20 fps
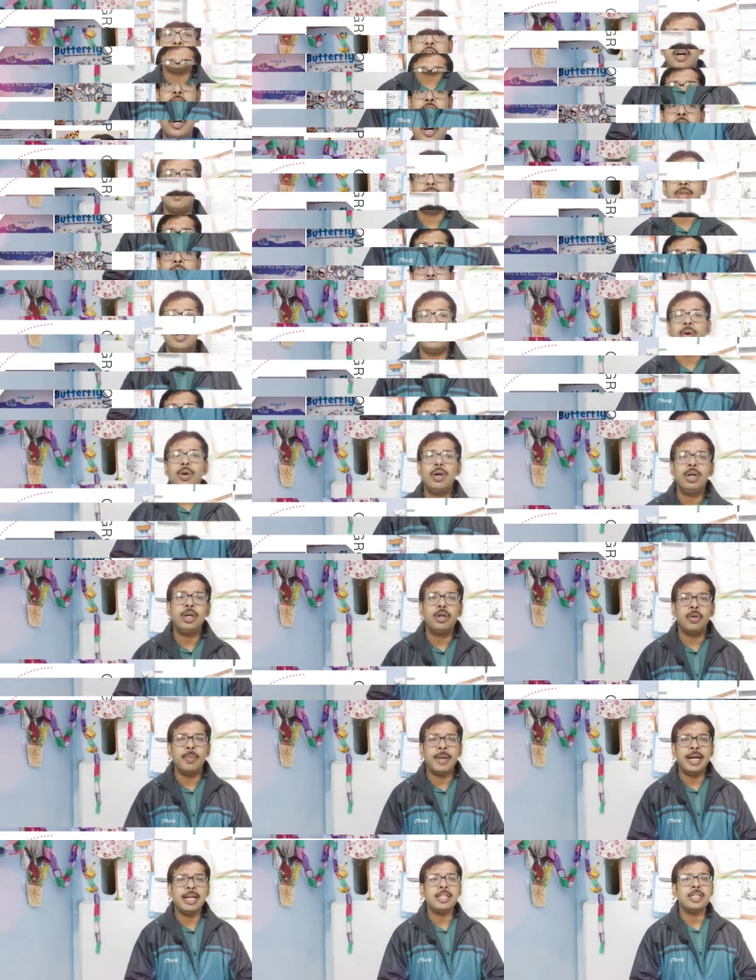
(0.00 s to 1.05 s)
of the old
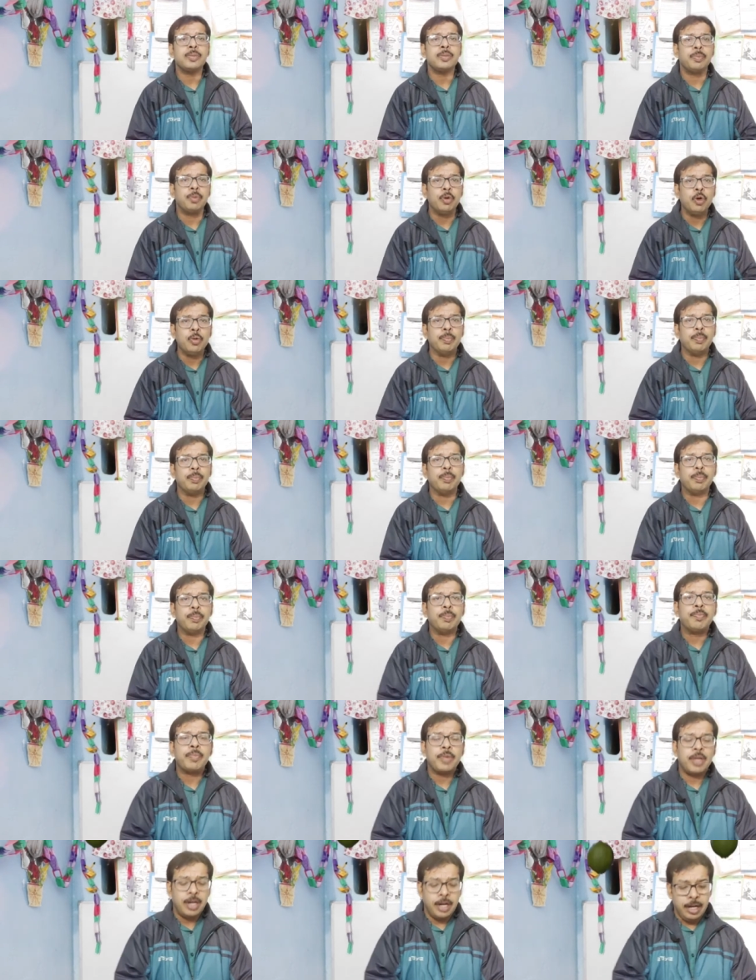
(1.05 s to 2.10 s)
woman's broom.
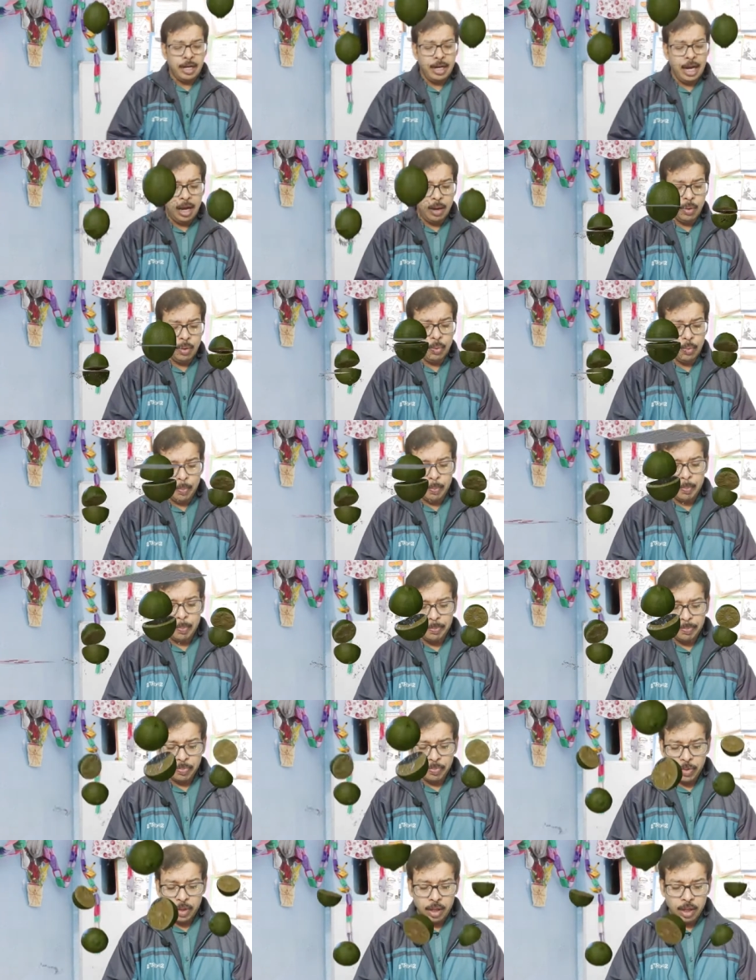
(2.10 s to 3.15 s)
Now,
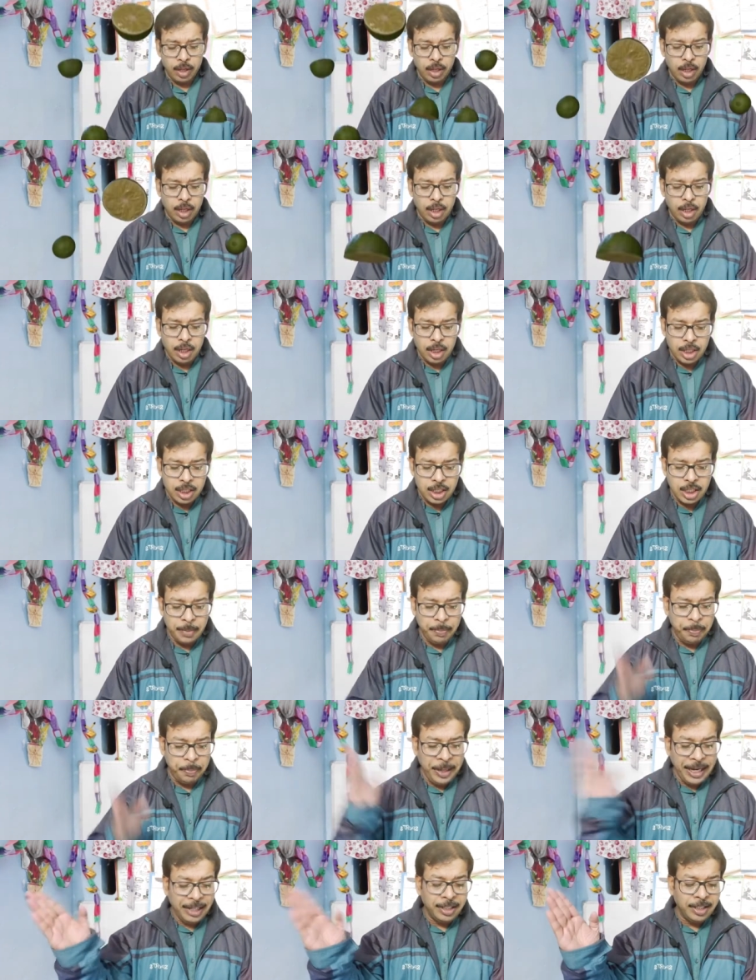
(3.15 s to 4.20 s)
she
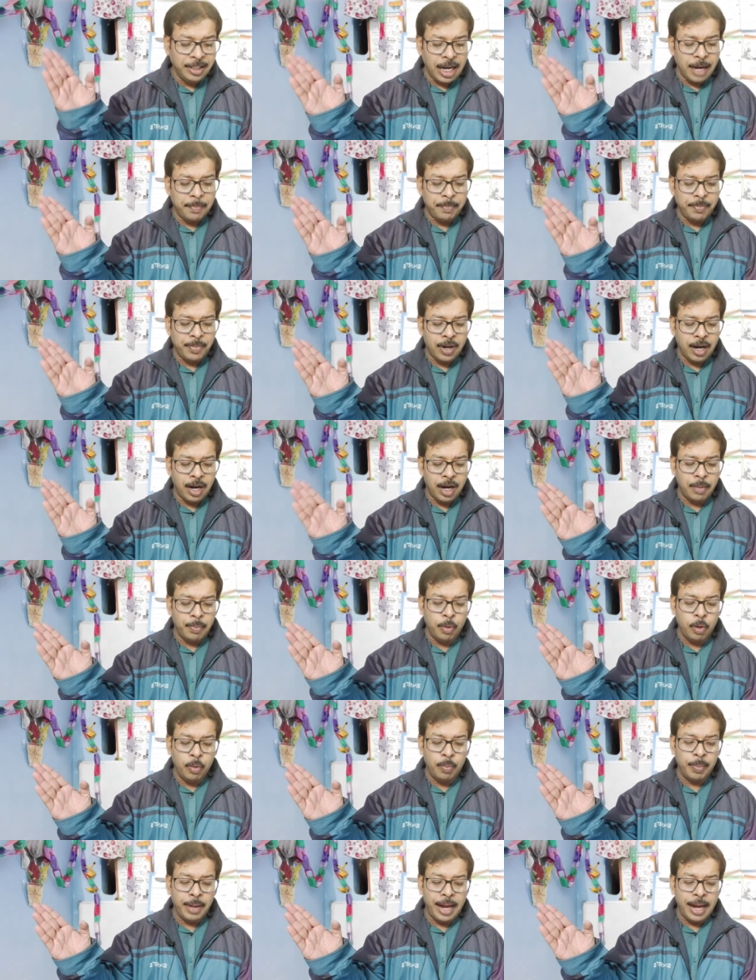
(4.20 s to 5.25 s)
picked up her
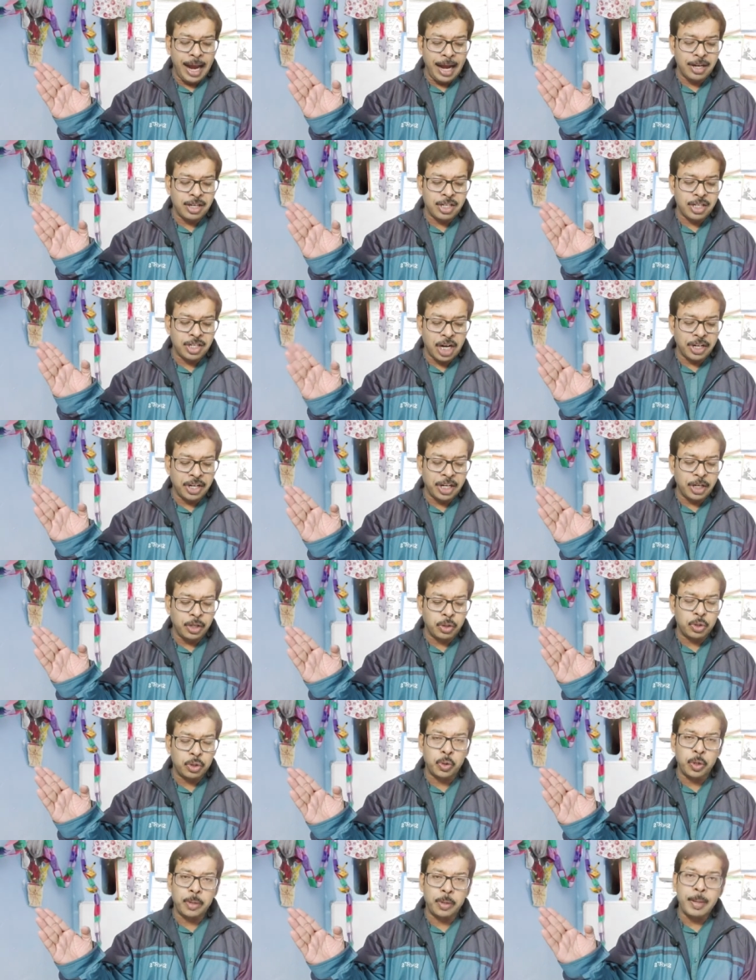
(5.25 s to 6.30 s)
broom and started to
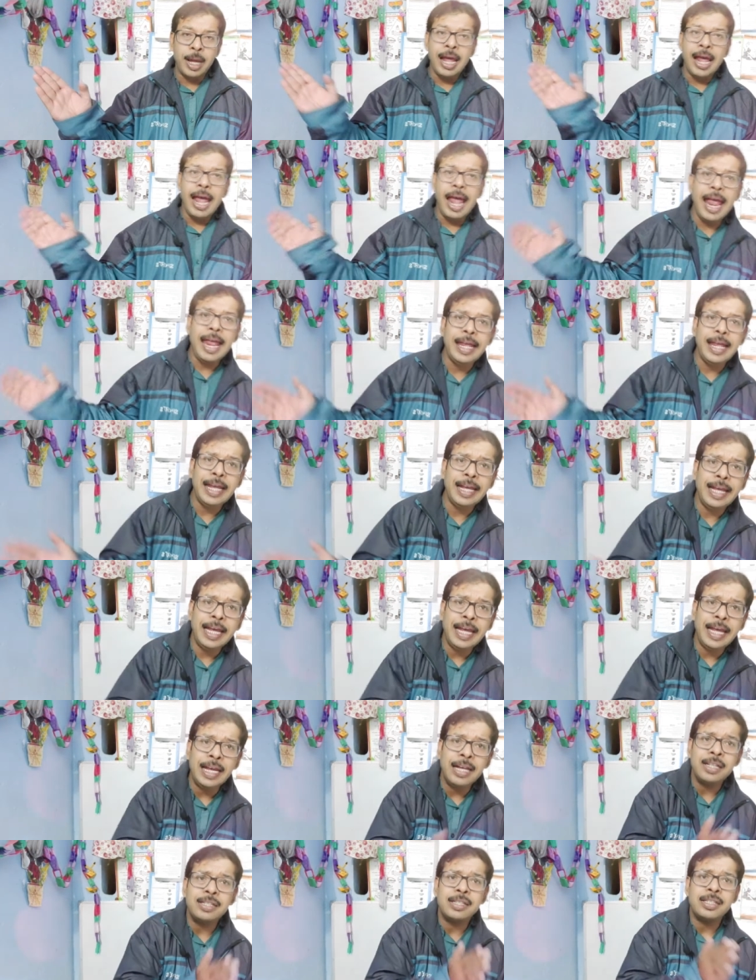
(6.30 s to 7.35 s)
sweep.
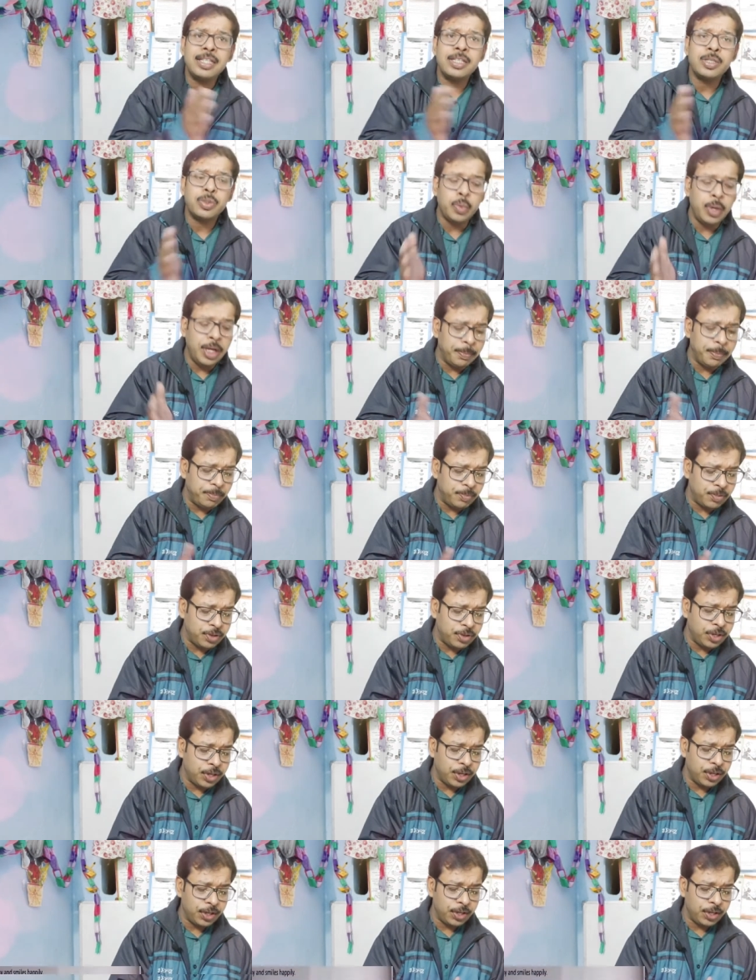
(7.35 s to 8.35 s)
Again she swept.